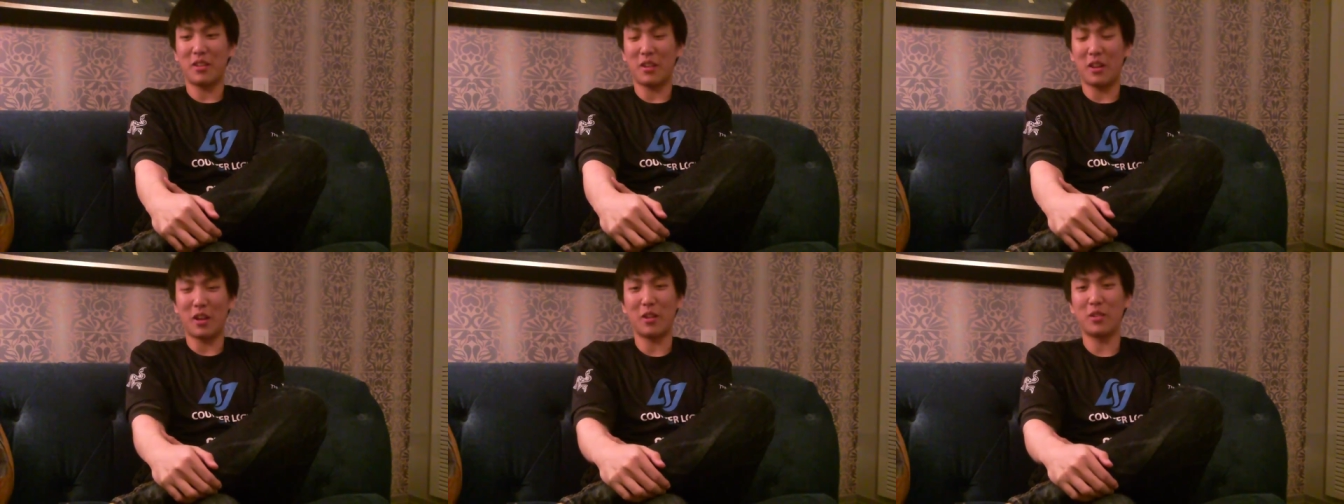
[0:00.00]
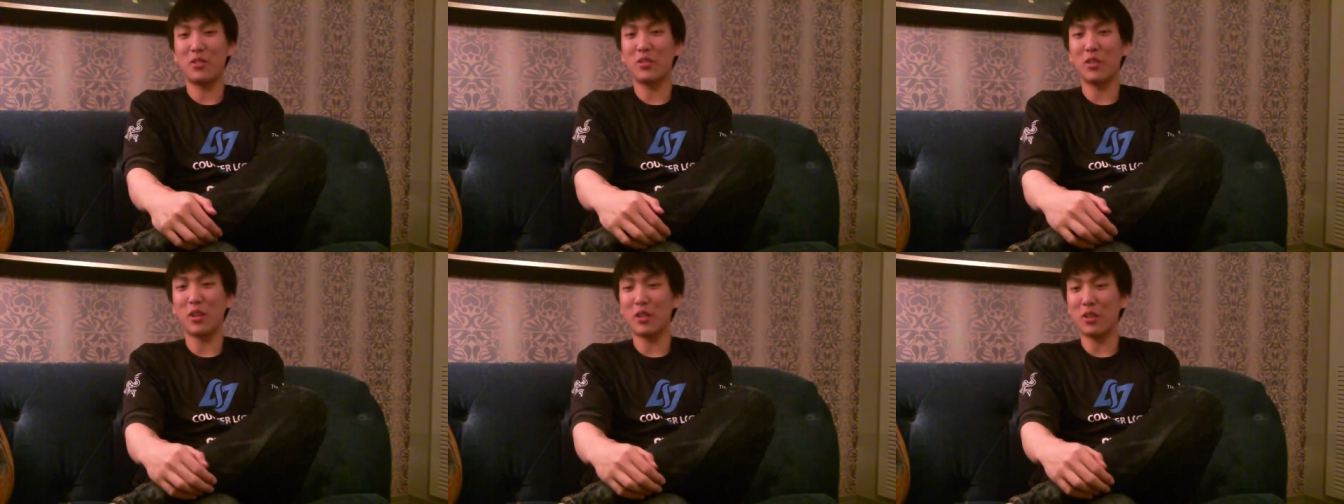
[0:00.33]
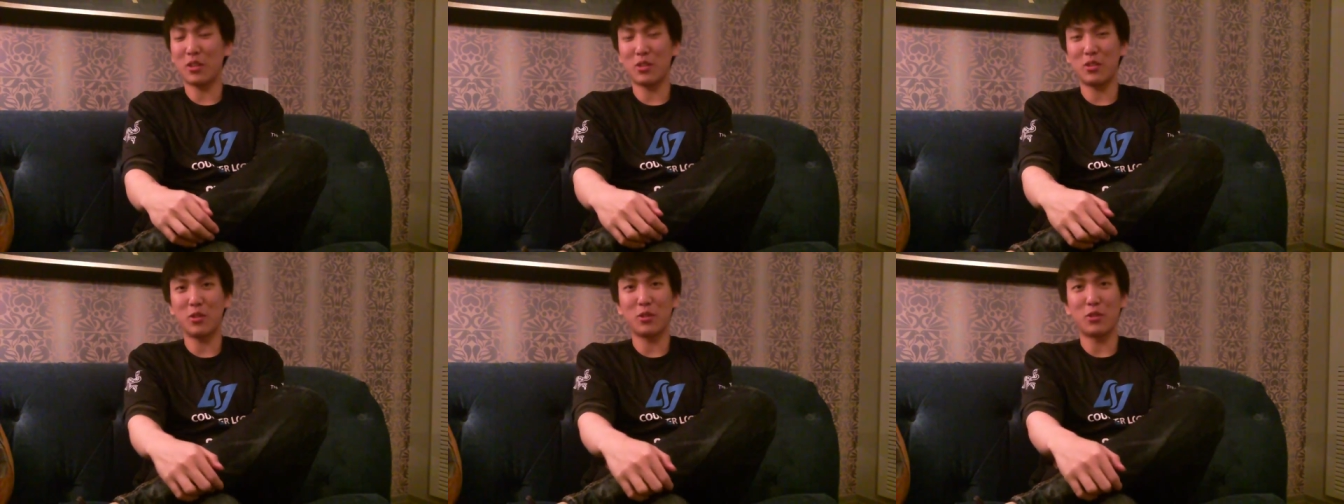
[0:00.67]
And it's not an
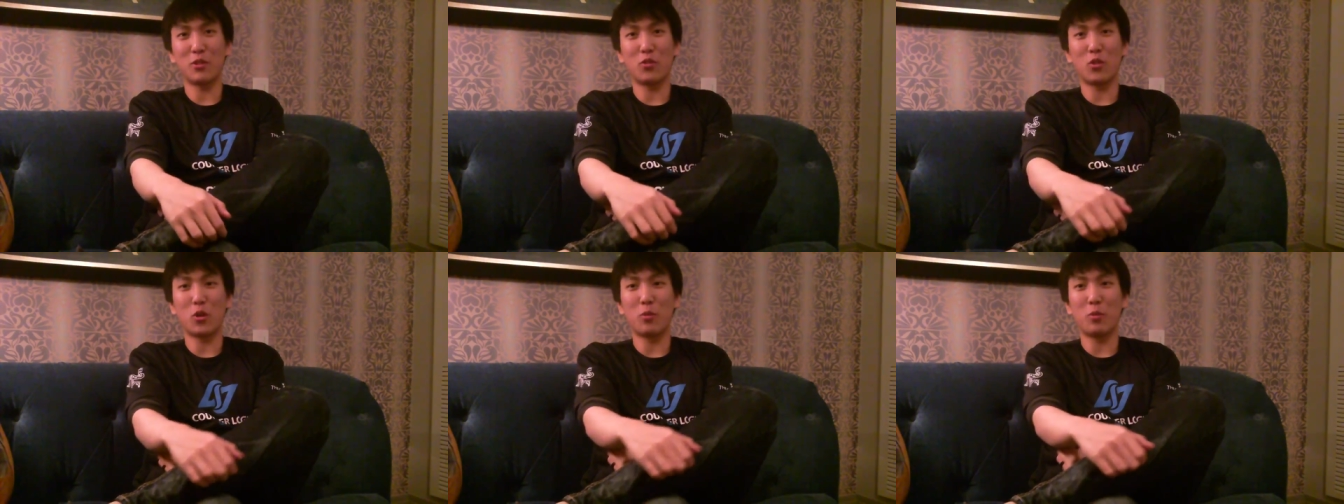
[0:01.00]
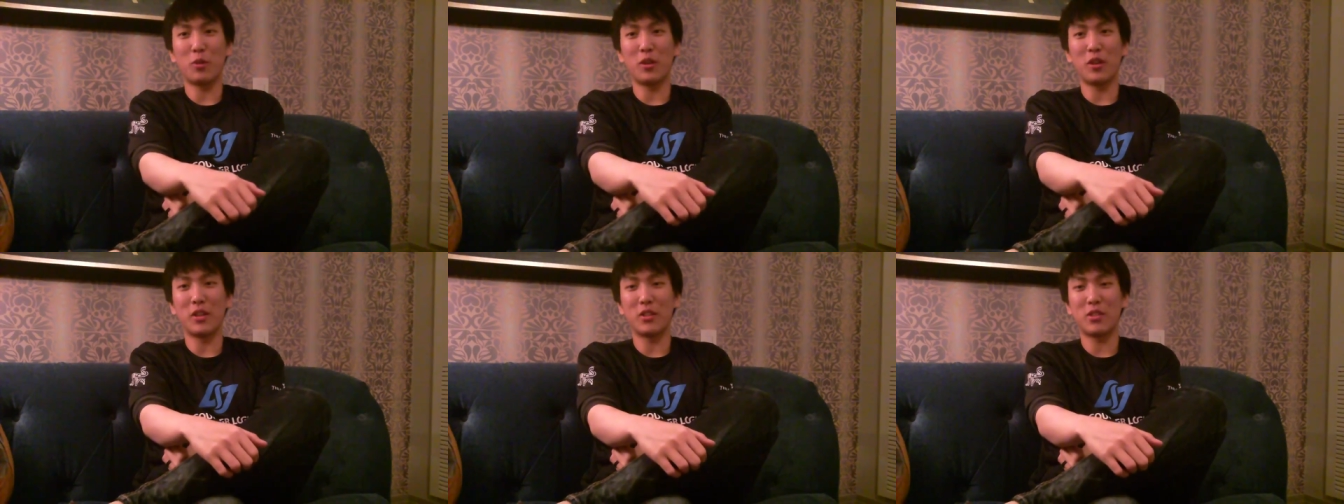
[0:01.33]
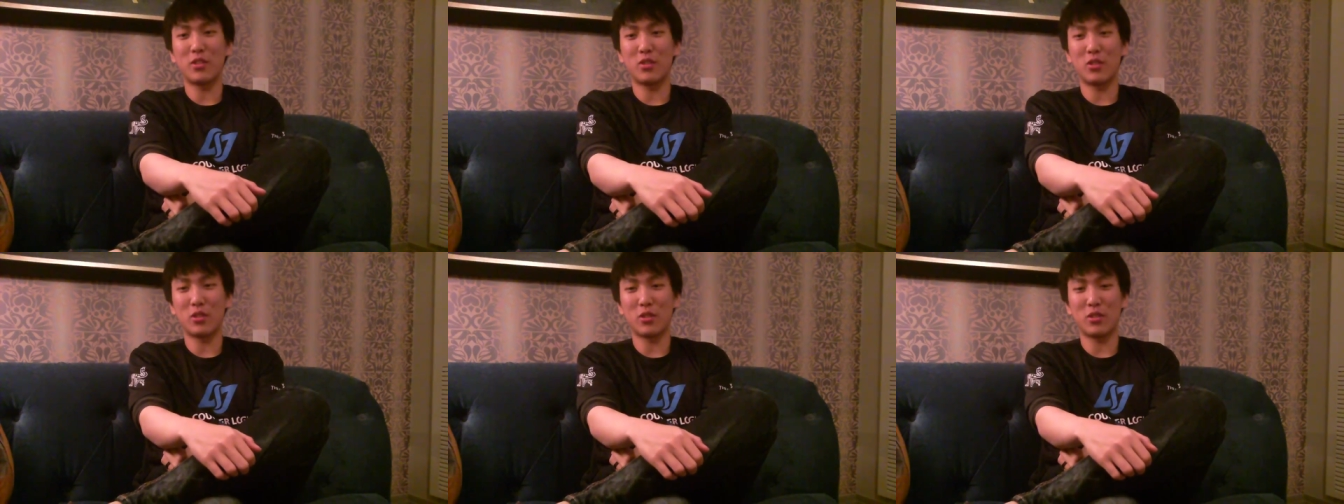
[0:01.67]
insult to Voyboy.
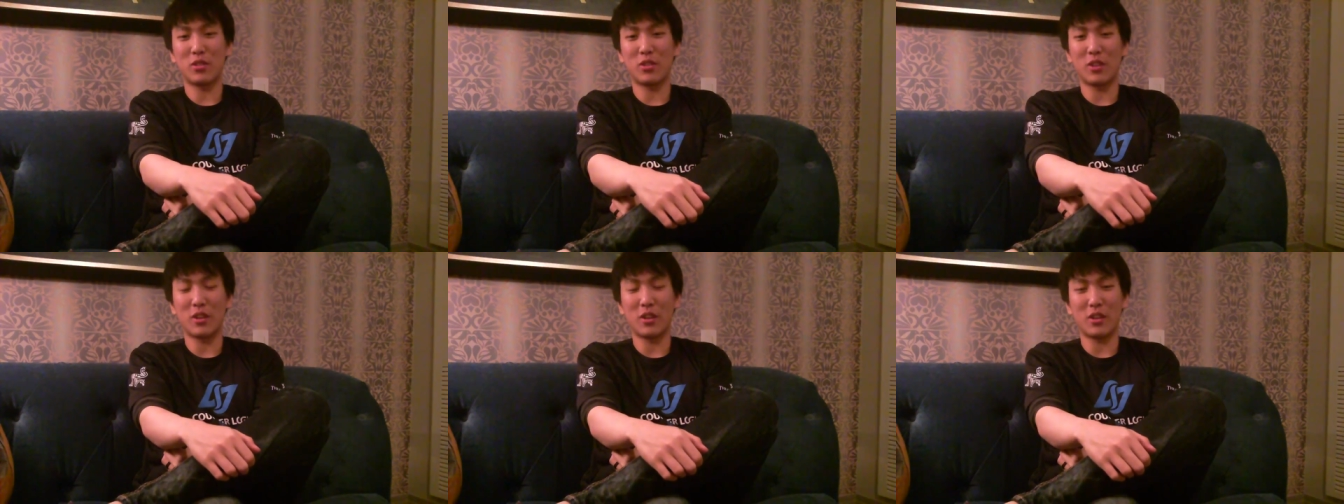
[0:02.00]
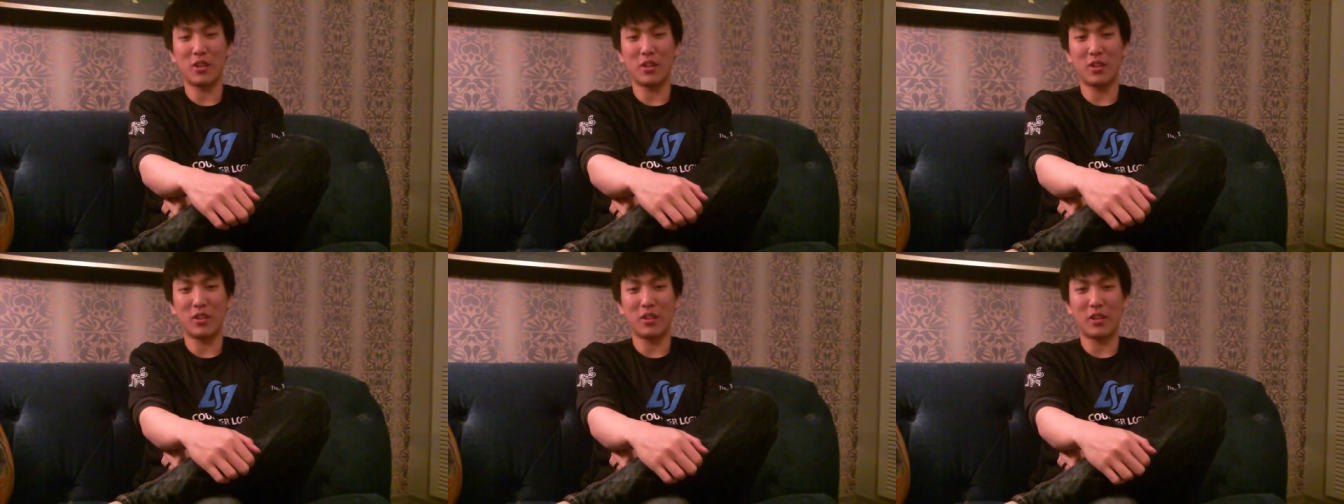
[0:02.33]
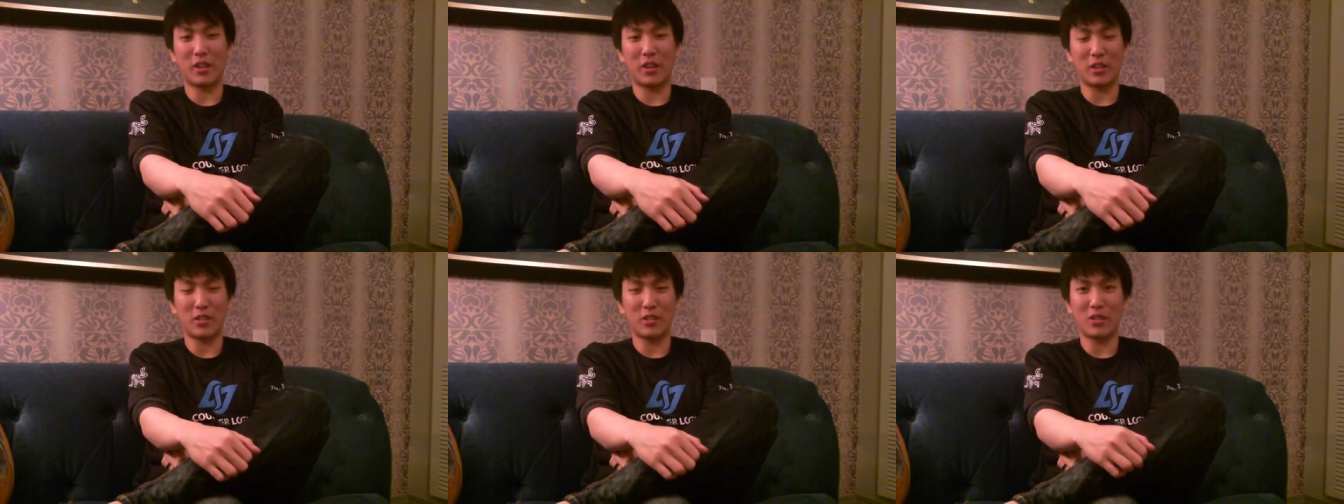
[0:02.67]
It's just,
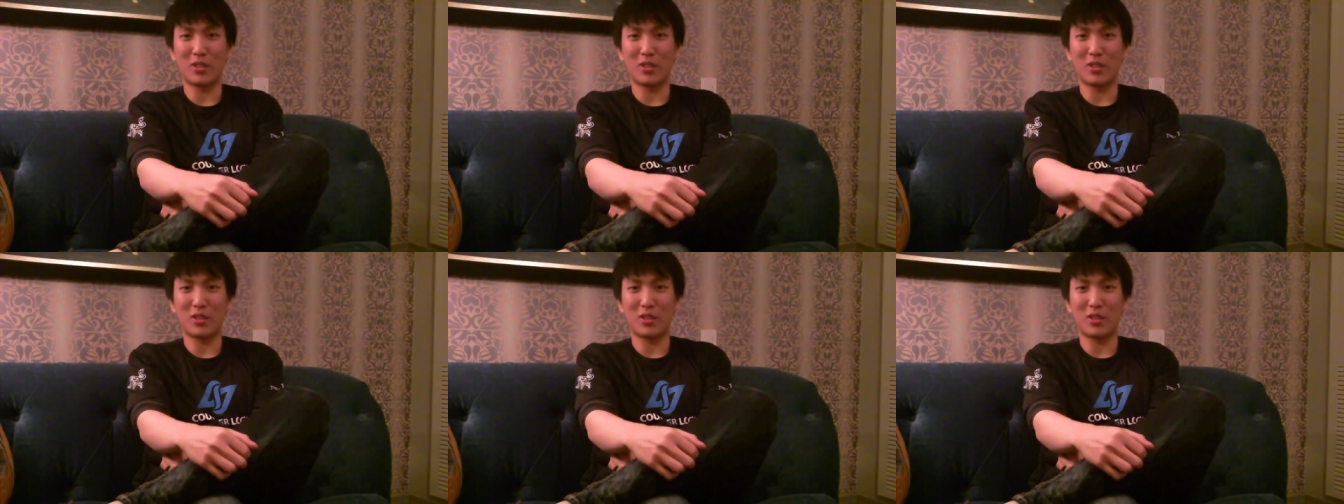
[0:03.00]
I guess,